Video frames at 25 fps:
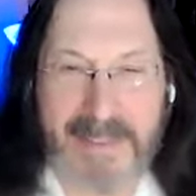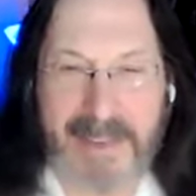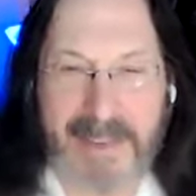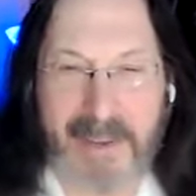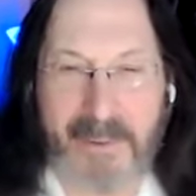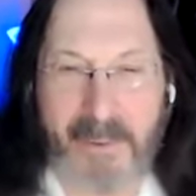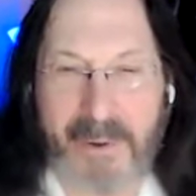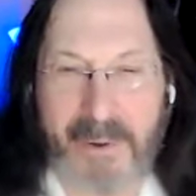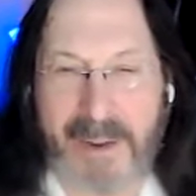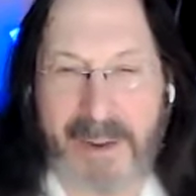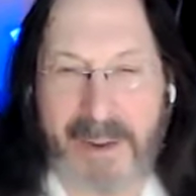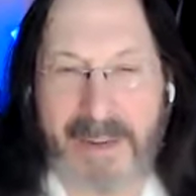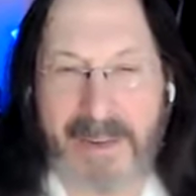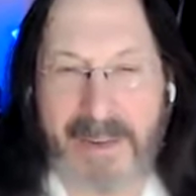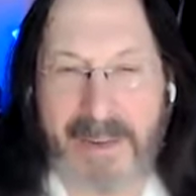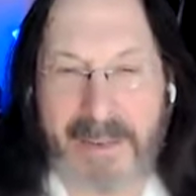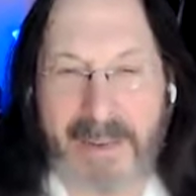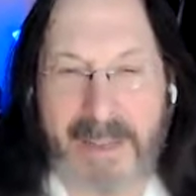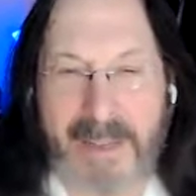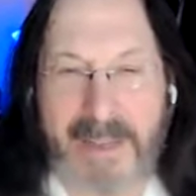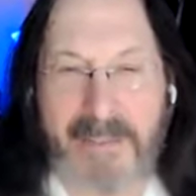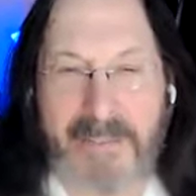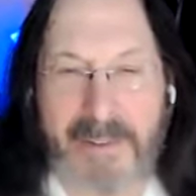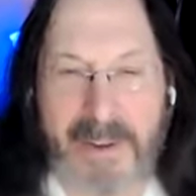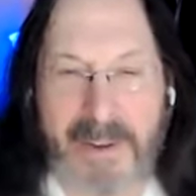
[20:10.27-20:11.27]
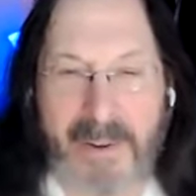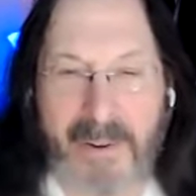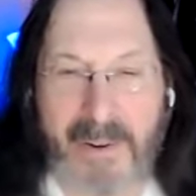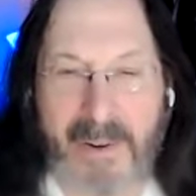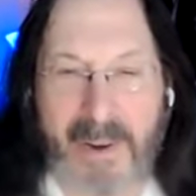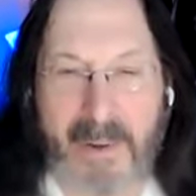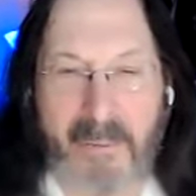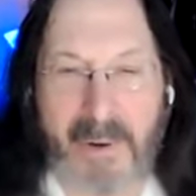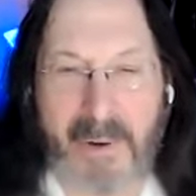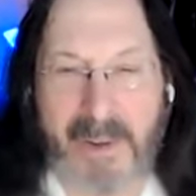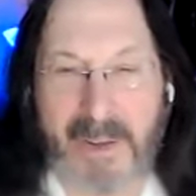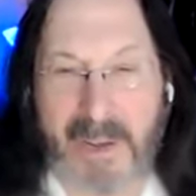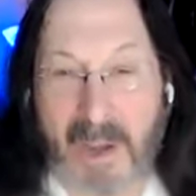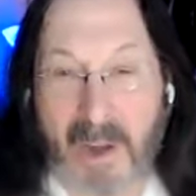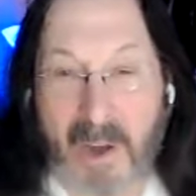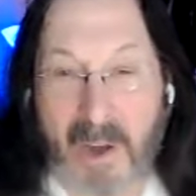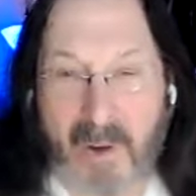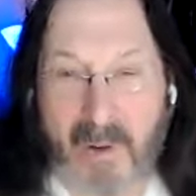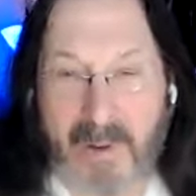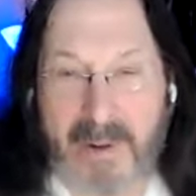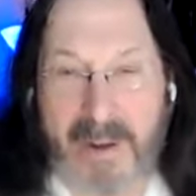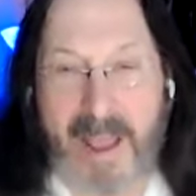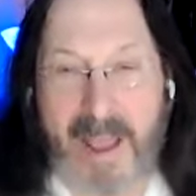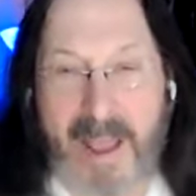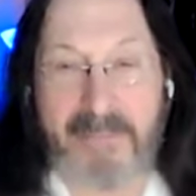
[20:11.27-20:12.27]
And when I leave here, I want to
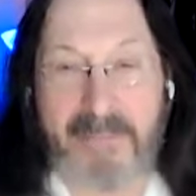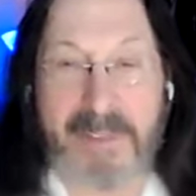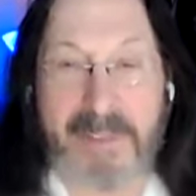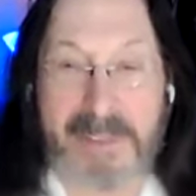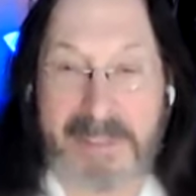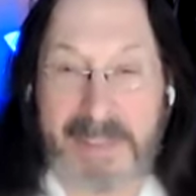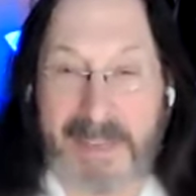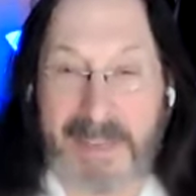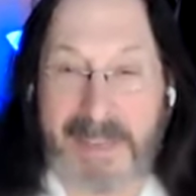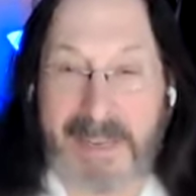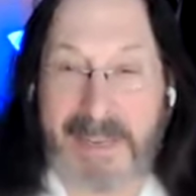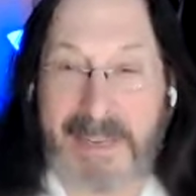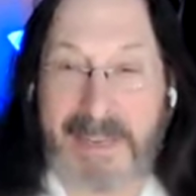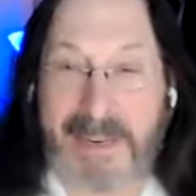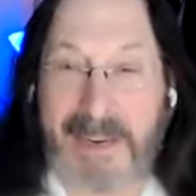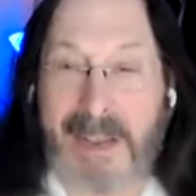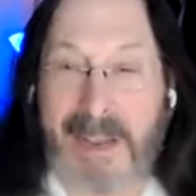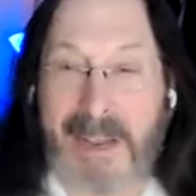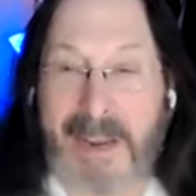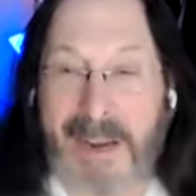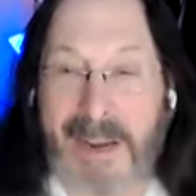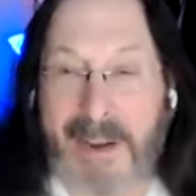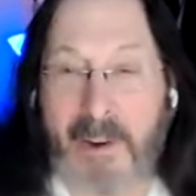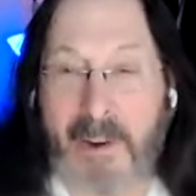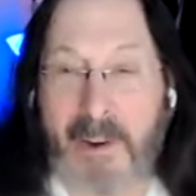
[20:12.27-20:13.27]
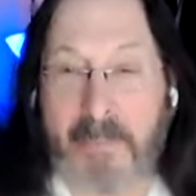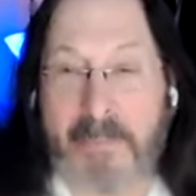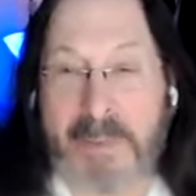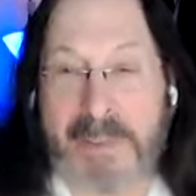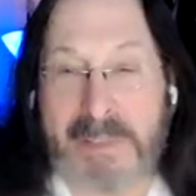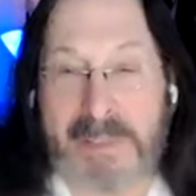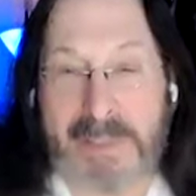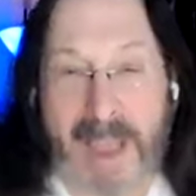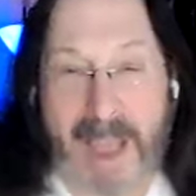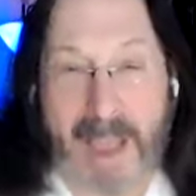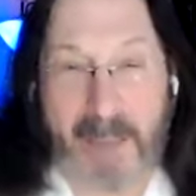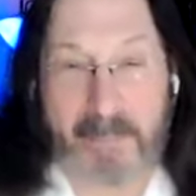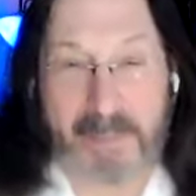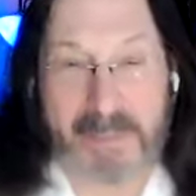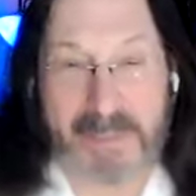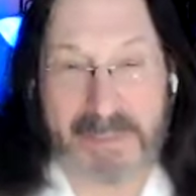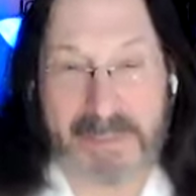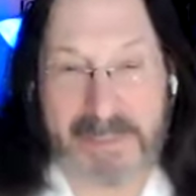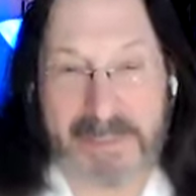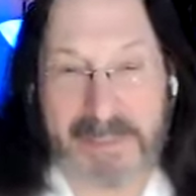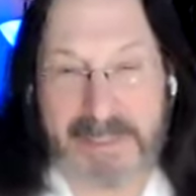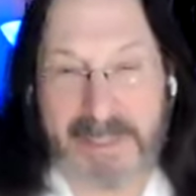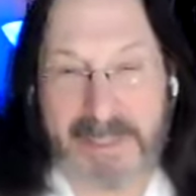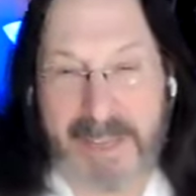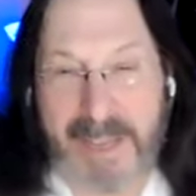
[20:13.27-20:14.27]
go and have this to eat, and I hope this
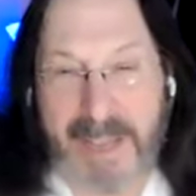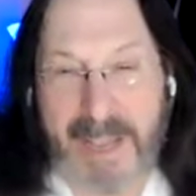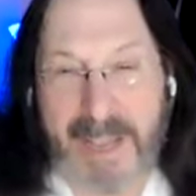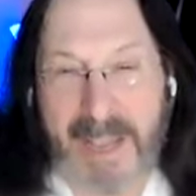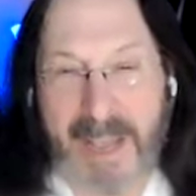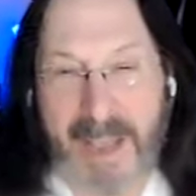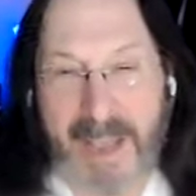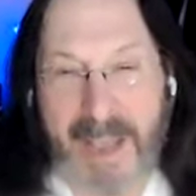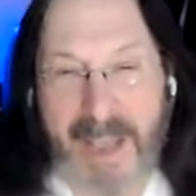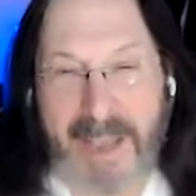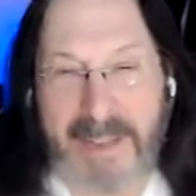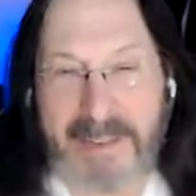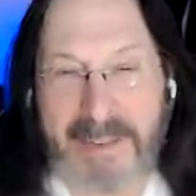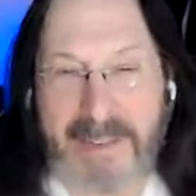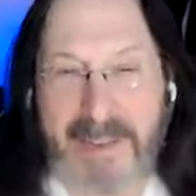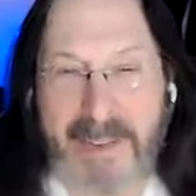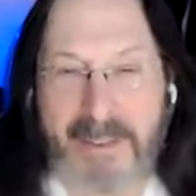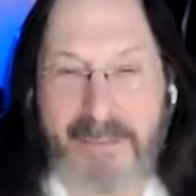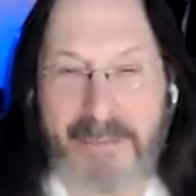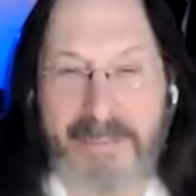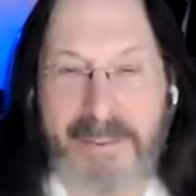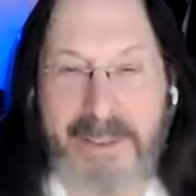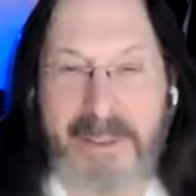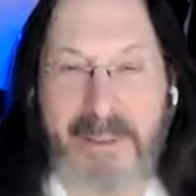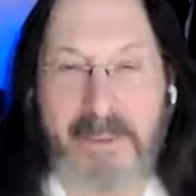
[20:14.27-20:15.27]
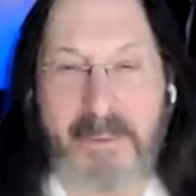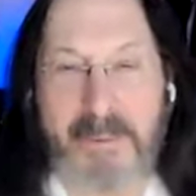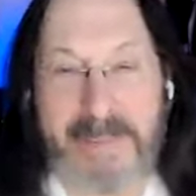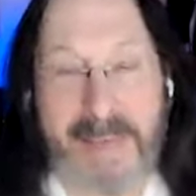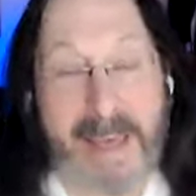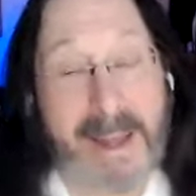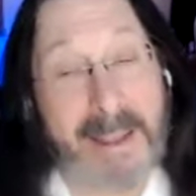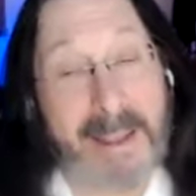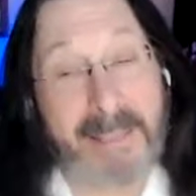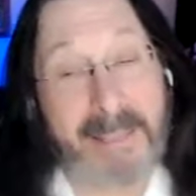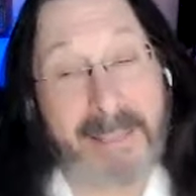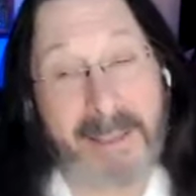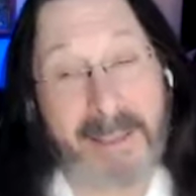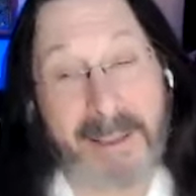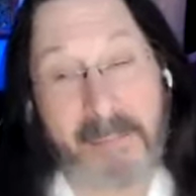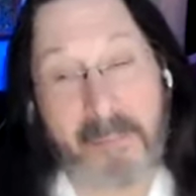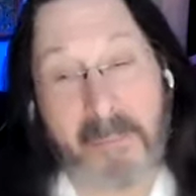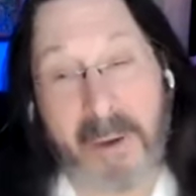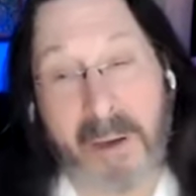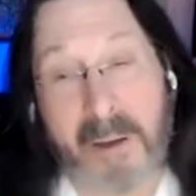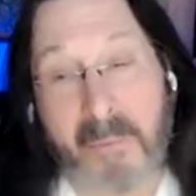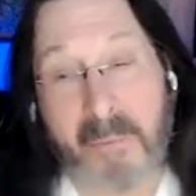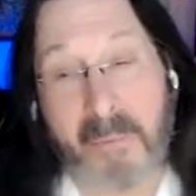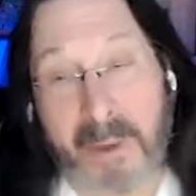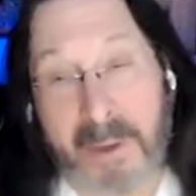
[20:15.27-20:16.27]
happens. And you get filled with anything
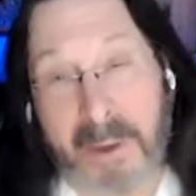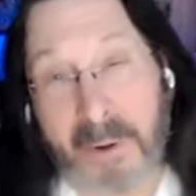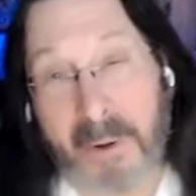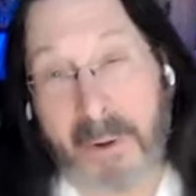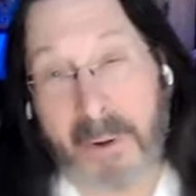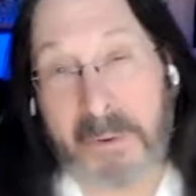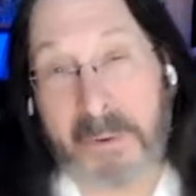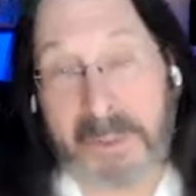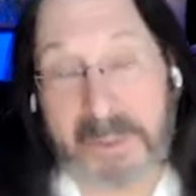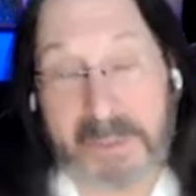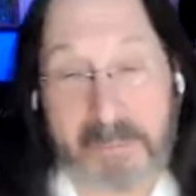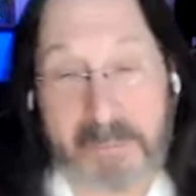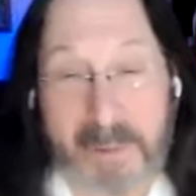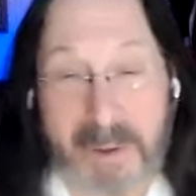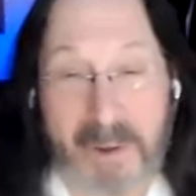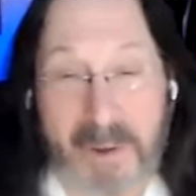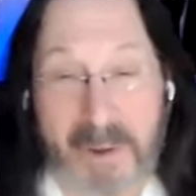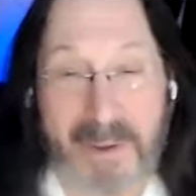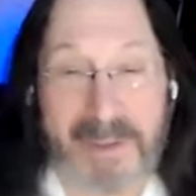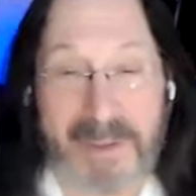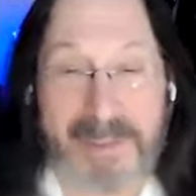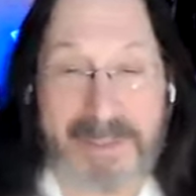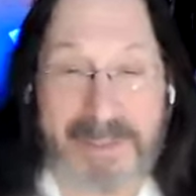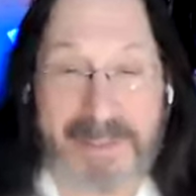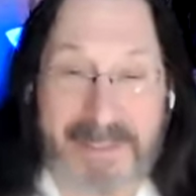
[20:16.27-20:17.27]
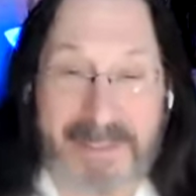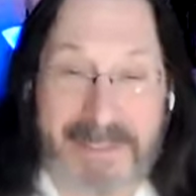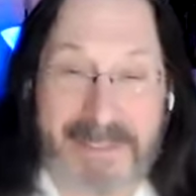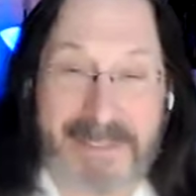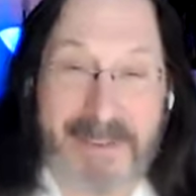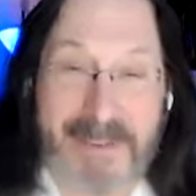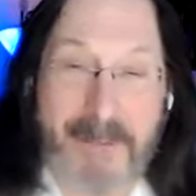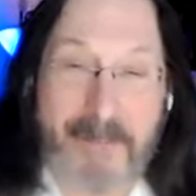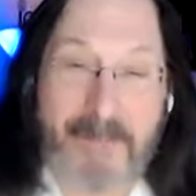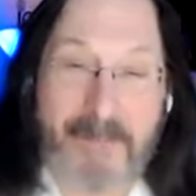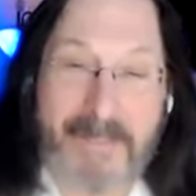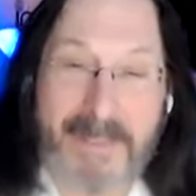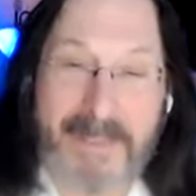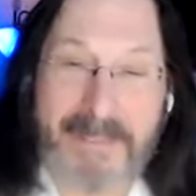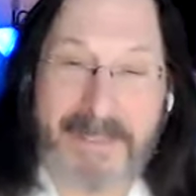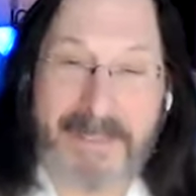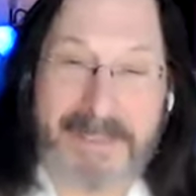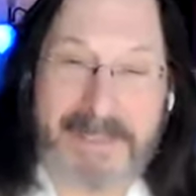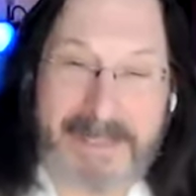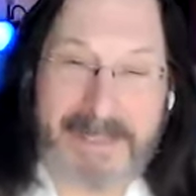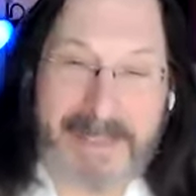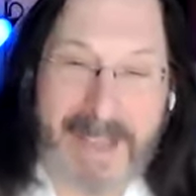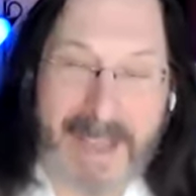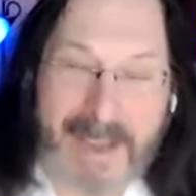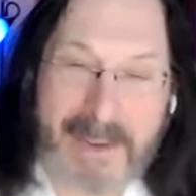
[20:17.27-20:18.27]
but what your own experience is. The
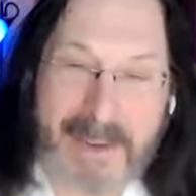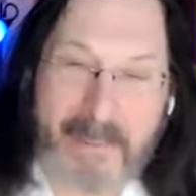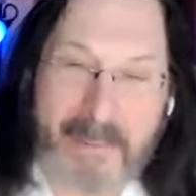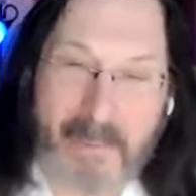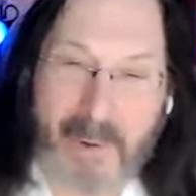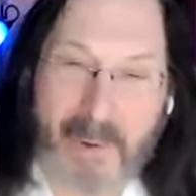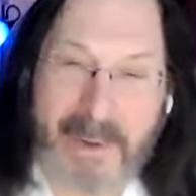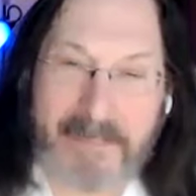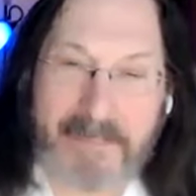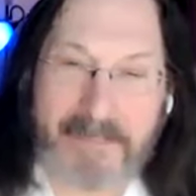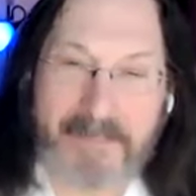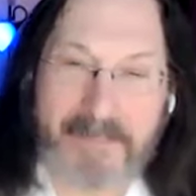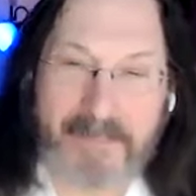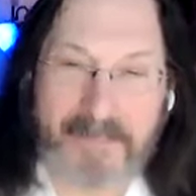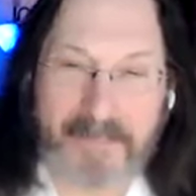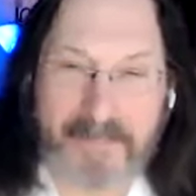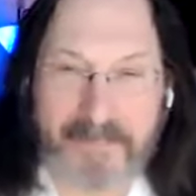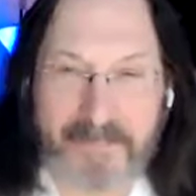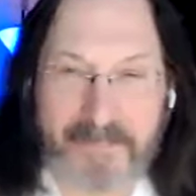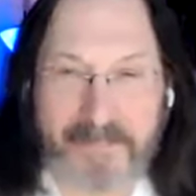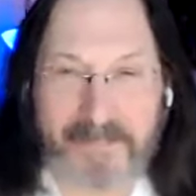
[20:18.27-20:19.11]
second one,